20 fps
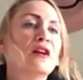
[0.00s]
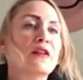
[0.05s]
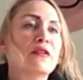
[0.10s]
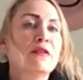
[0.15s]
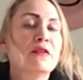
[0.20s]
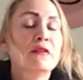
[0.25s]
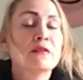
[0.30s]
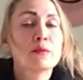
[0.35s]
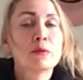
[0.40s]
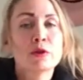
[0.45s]

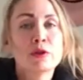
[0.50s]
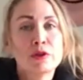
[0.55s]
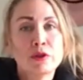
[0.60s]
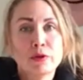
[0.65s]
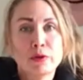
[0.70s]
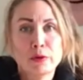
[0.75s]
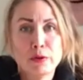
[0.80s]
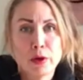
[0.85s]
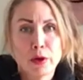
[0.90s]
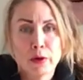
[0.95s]
These were
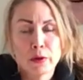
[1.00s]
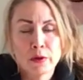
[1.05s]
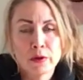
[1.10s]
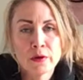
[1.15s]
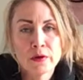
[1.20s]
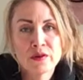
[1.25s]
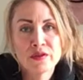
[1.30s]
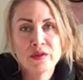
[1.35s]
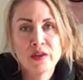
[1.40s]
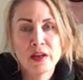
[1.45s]
two
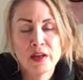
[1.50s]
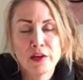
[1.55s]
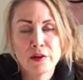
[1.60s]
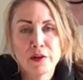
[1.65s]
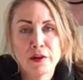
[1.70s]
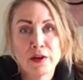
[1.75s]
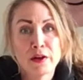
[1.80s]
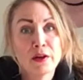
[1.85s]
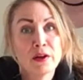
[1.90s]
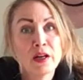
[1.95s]
dollars, and
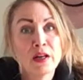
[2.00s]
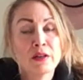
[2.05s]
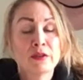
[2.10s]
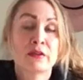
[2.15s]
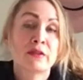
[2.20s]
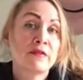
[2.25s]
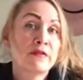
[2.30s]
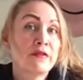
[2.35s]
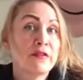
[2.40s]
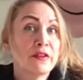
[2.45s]
they're
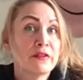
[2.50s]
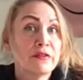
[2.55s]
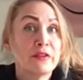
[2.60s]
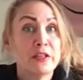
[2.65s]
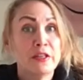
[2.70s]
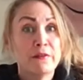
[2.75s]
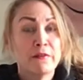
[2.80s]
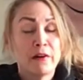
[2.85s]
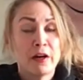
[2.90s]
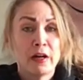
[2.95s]
hundred and
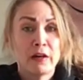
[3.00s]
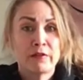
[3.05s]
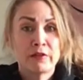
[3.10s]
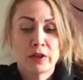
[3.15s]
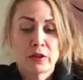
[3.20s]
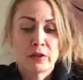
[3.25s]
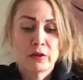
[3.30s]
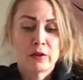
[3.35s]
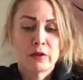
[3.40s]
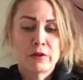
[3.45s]
fifty-five
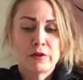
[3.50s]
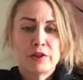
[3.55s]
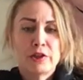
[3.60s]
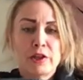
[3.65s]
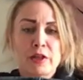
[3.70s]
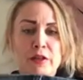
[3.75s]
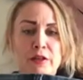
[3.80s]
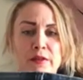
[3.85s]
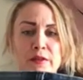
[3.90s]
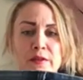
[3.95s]
dollar
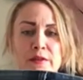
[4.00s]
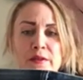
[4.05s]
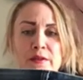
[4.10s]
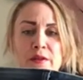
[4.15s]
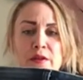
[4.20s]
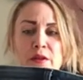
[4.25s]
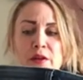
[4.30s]
jeans,